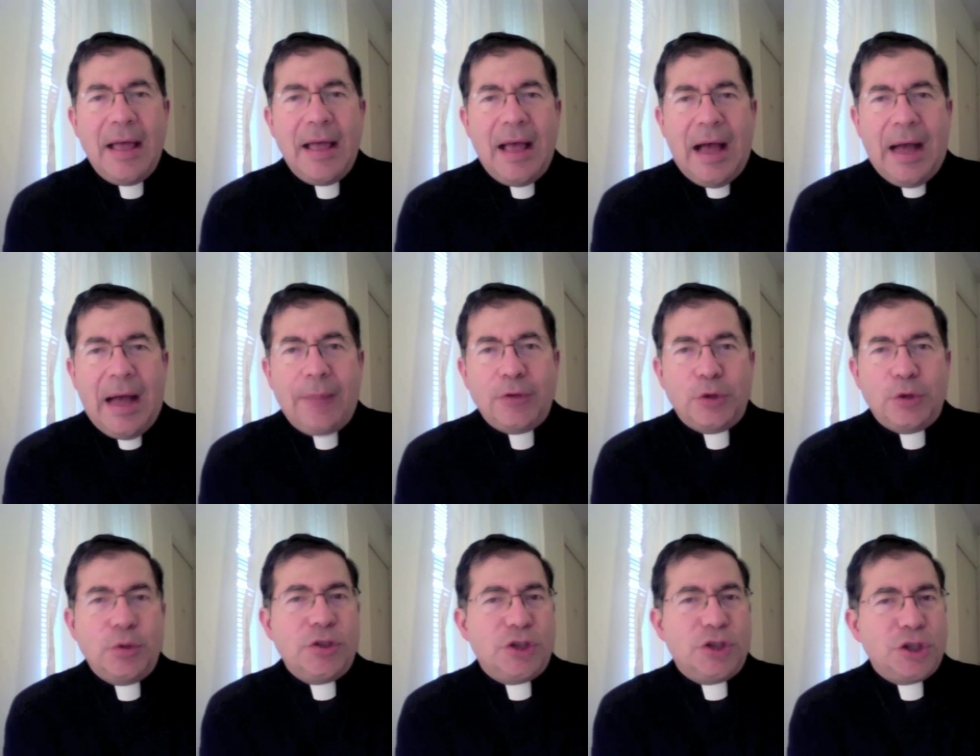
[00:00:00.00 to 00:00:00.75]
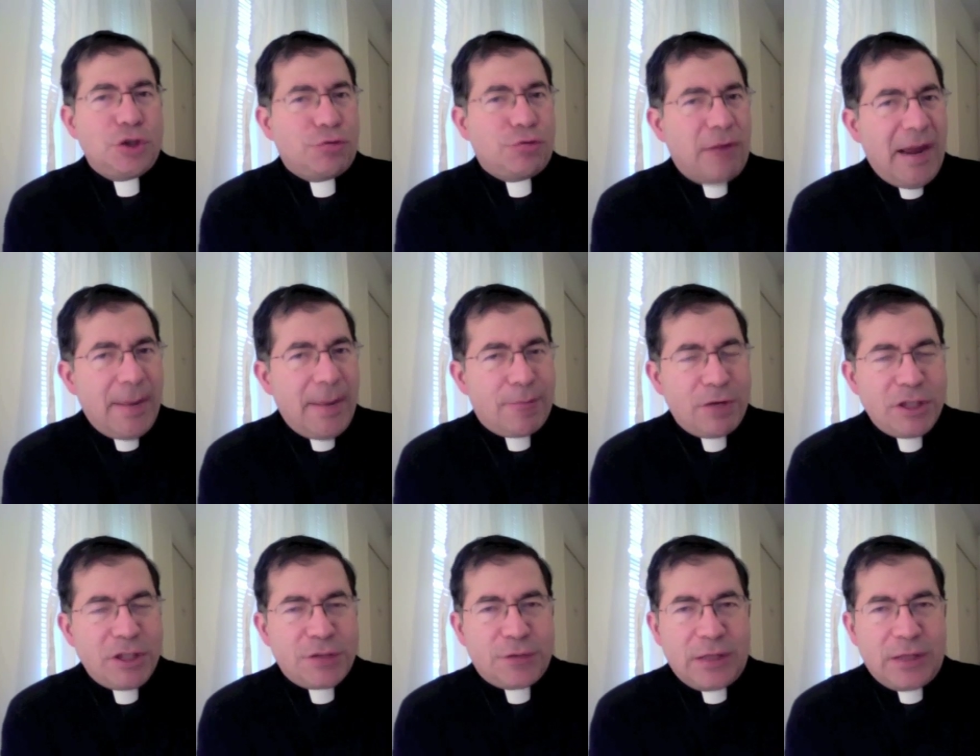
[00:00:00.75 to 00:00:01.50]
I'm doing just great.
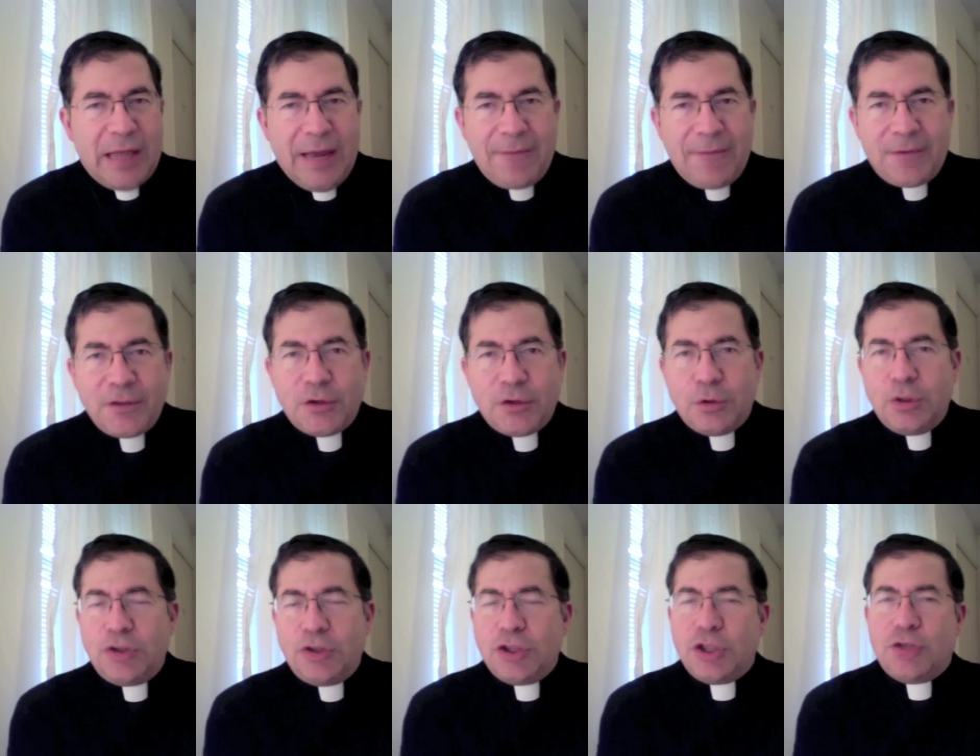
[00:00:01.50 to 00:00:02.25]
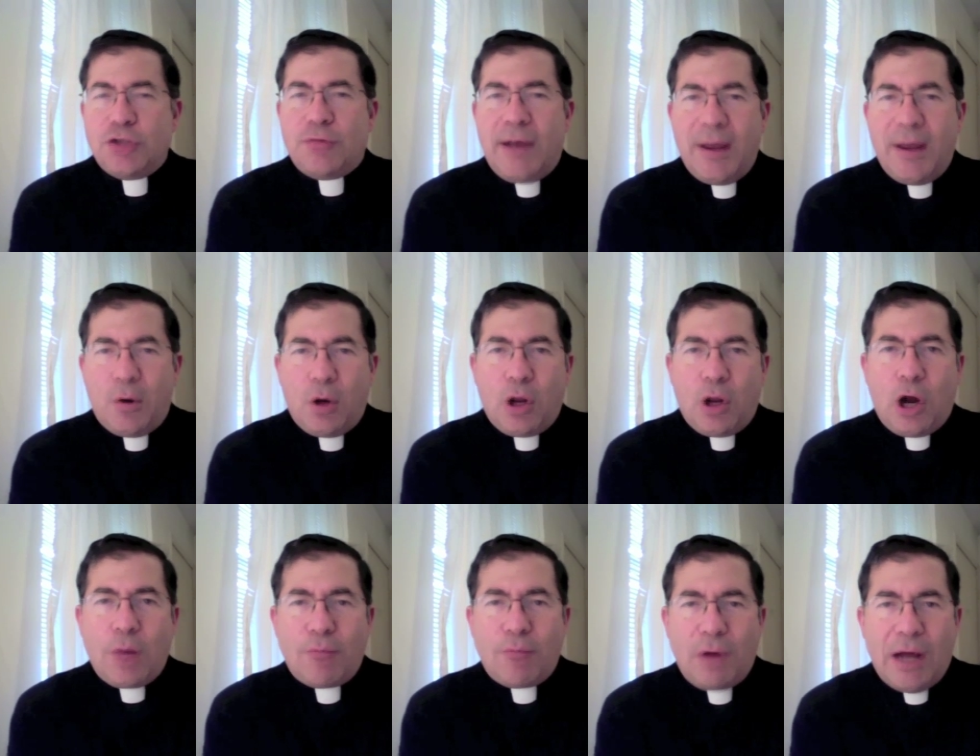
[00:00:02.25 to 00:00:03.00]
Priests for Life is doing just great. All
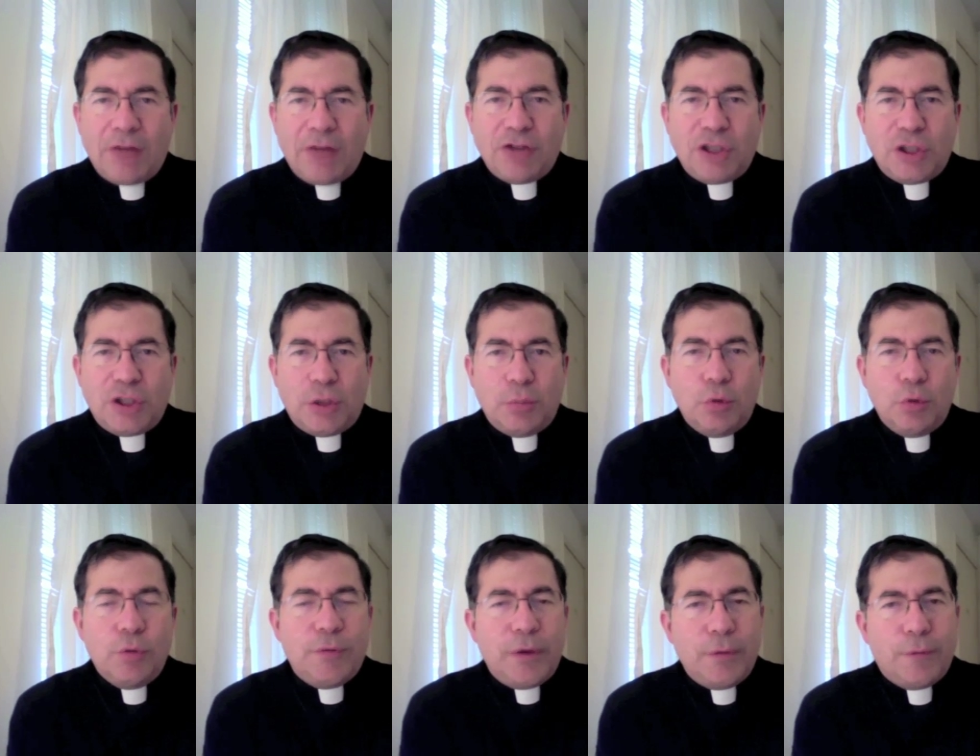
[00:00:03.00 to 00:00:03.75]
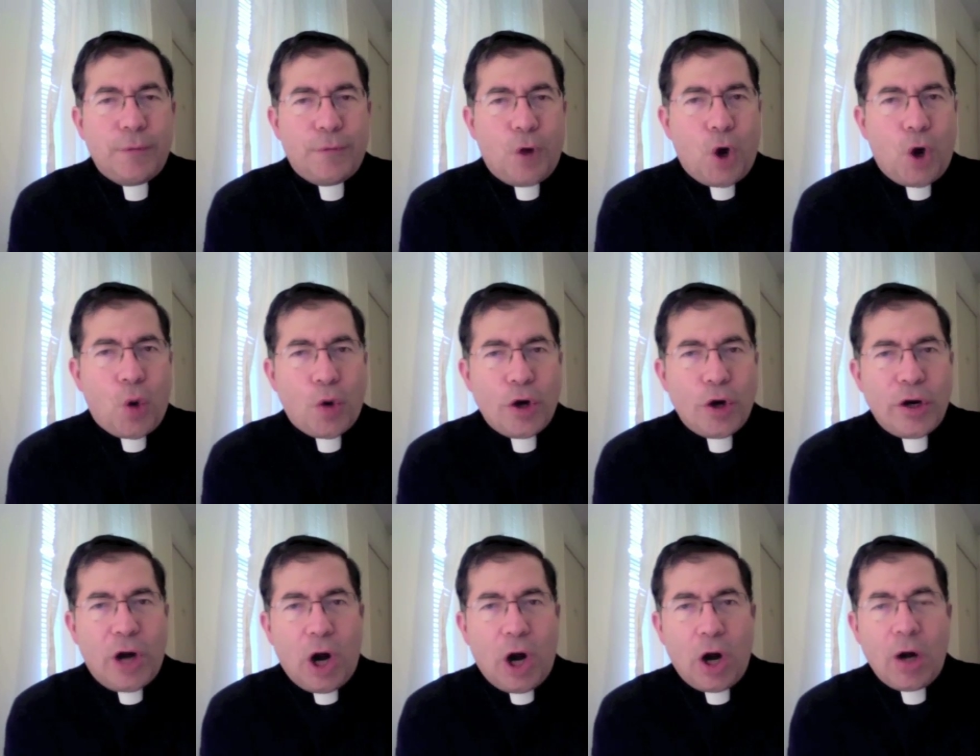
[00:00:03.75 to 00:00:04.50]
our projects are moving
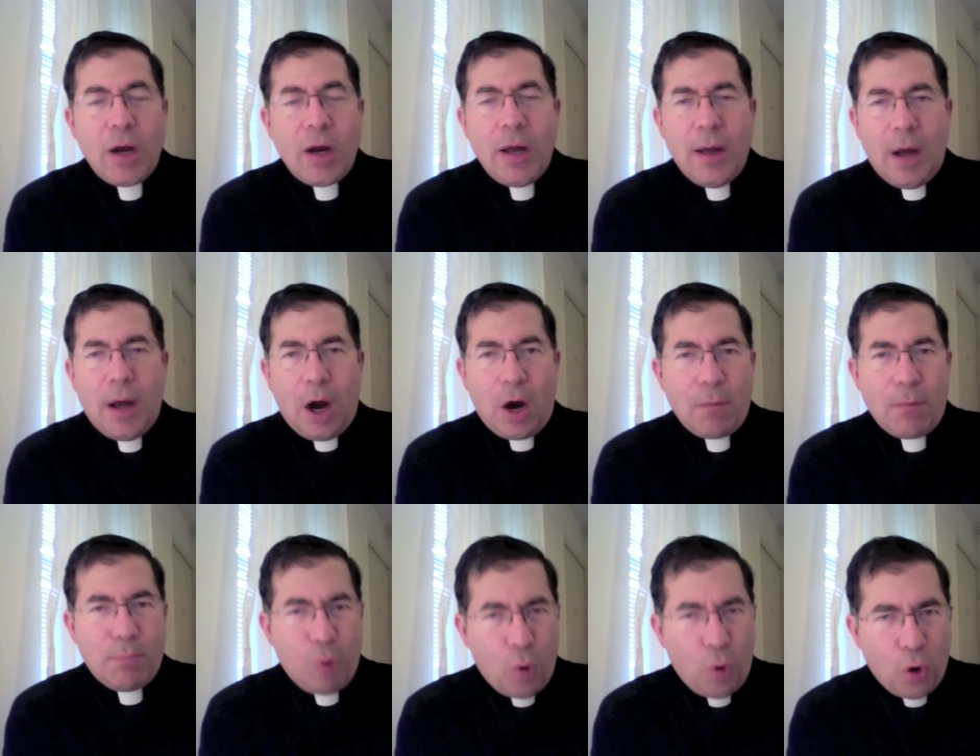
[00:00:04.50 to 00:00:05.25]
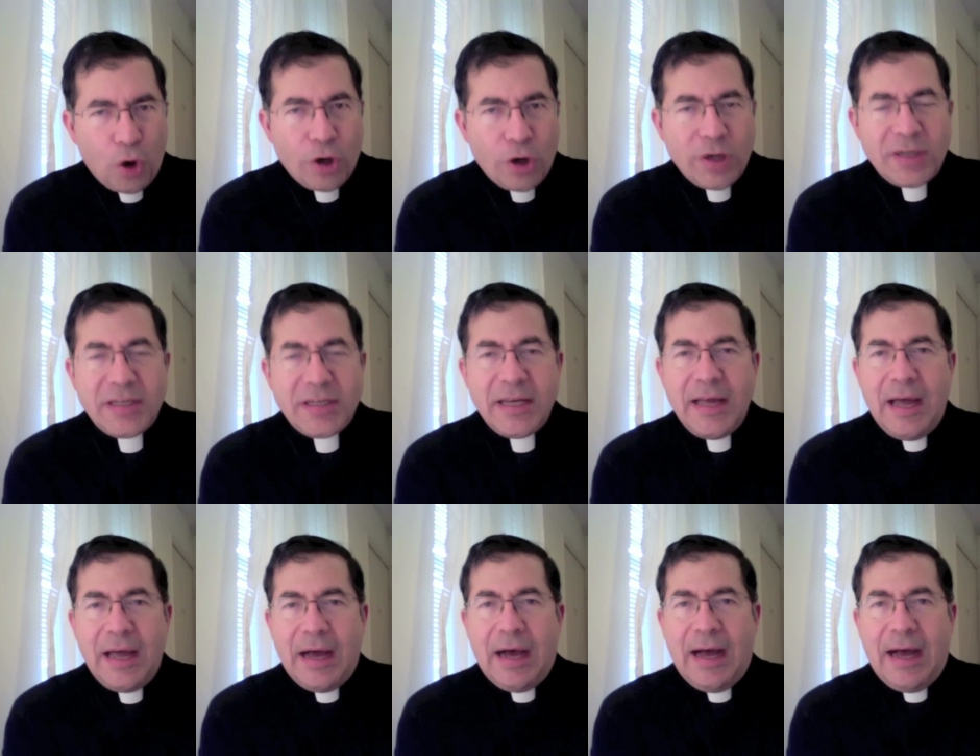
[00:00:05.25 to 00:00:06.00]
forward. Our, our board
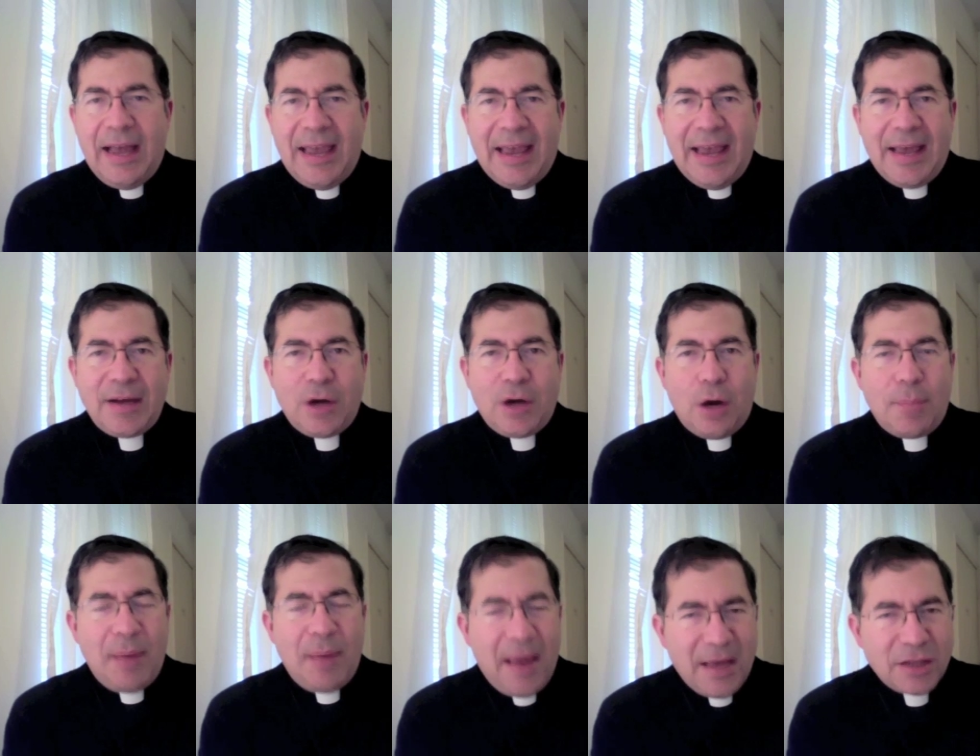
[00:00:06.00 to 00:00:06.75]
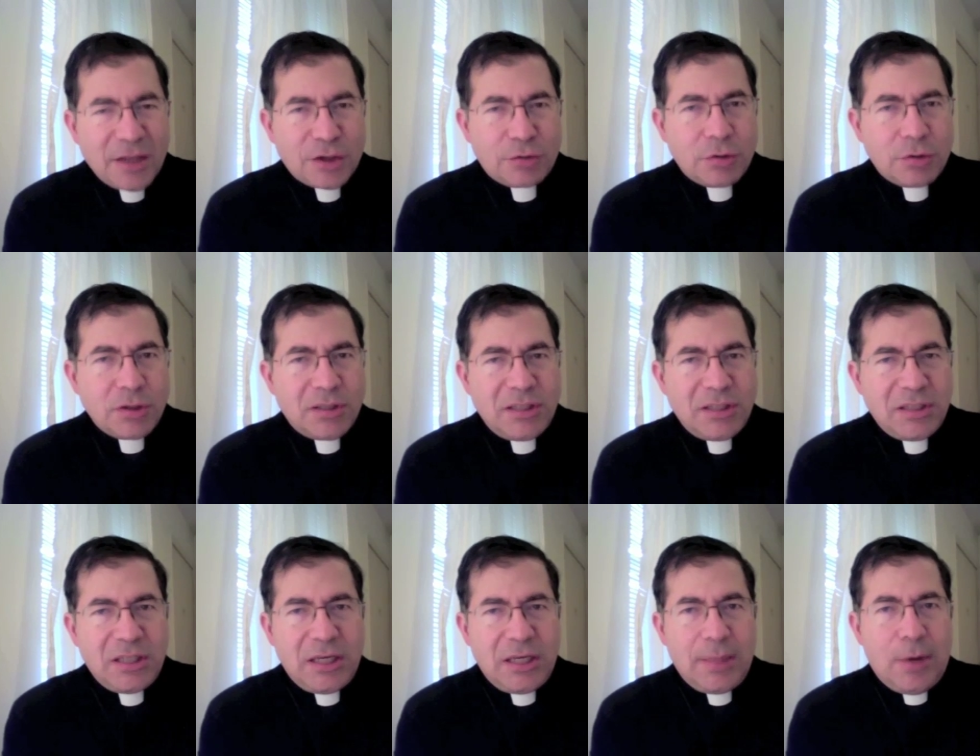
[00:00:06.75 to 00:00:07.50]
uh, and our pastoral
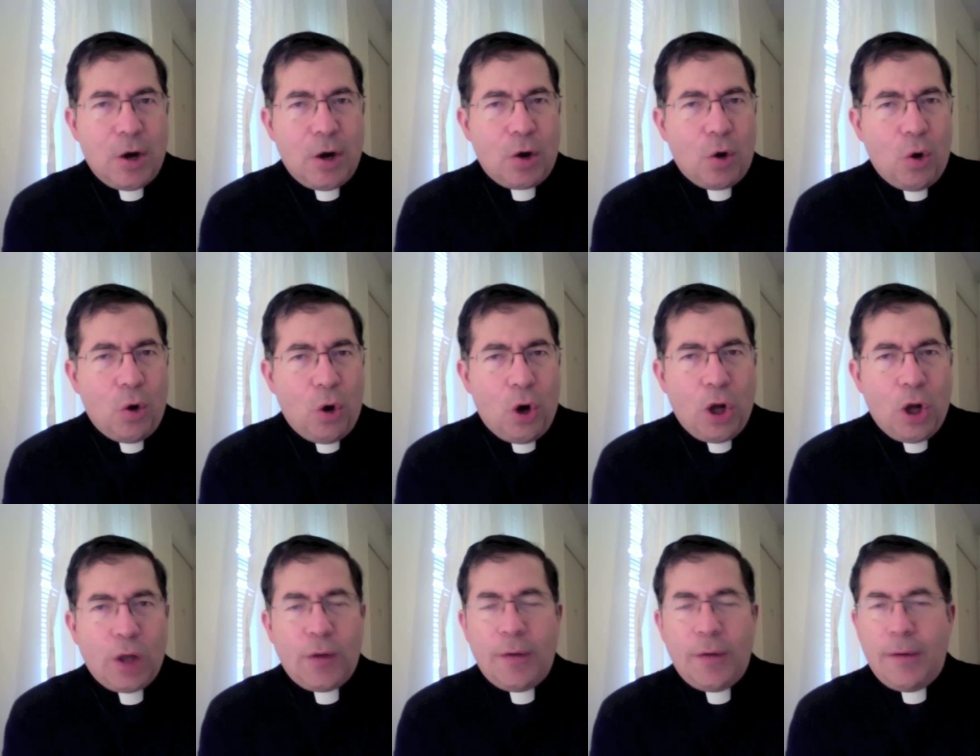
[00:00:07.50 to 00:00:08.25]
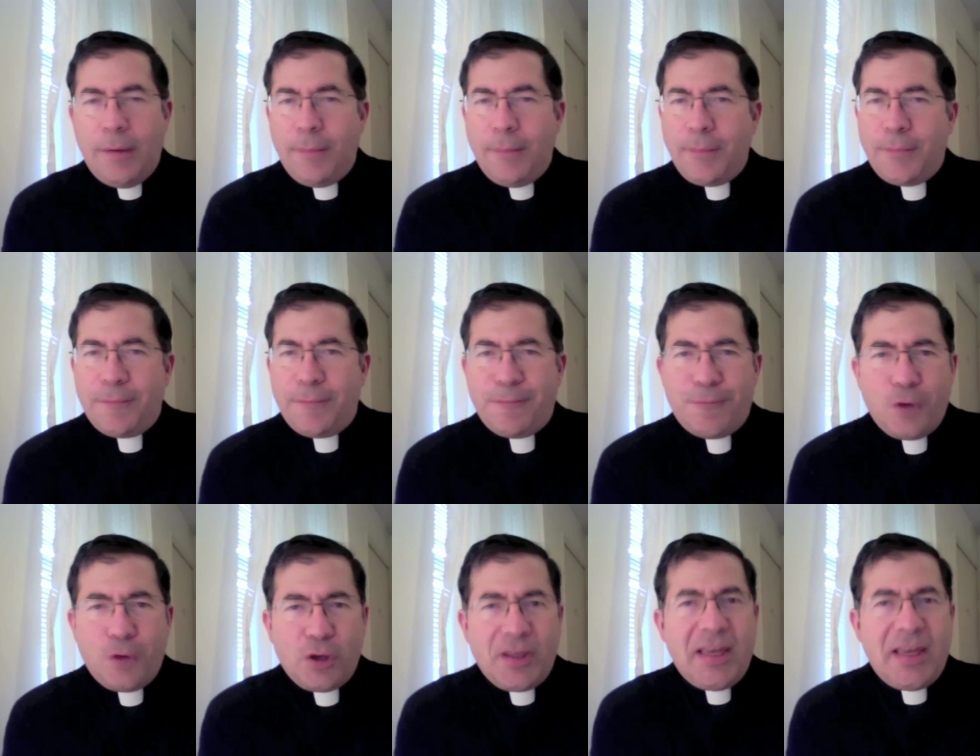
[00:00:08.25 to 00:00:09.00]
team are all uh,
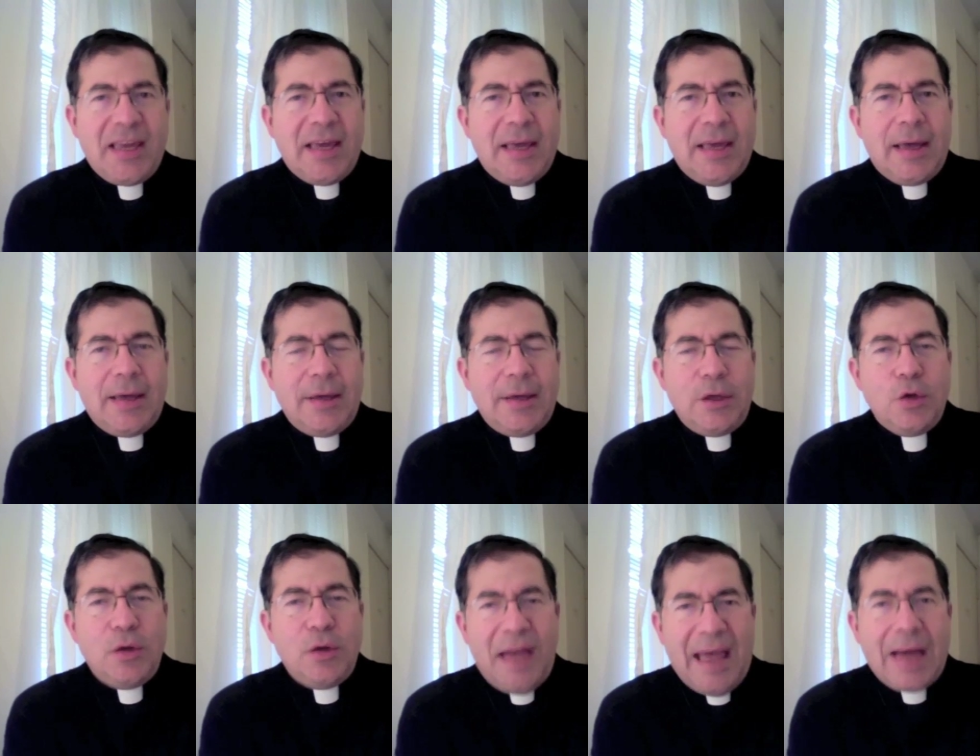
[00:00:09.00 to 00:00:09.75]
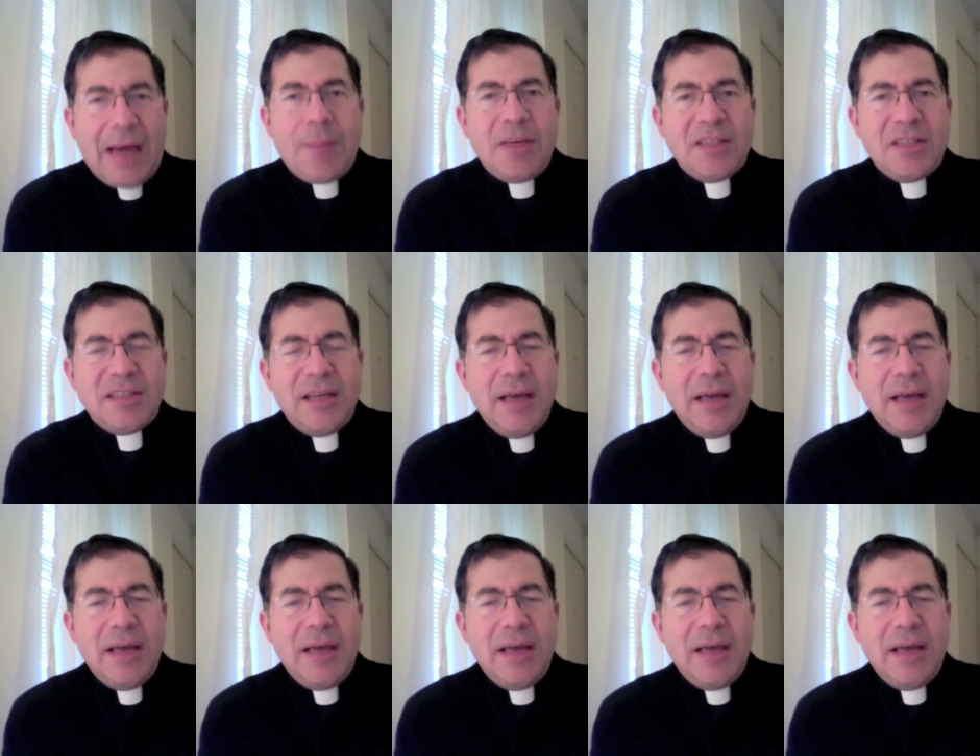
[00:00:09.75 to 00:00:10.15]
fully uh, unanimous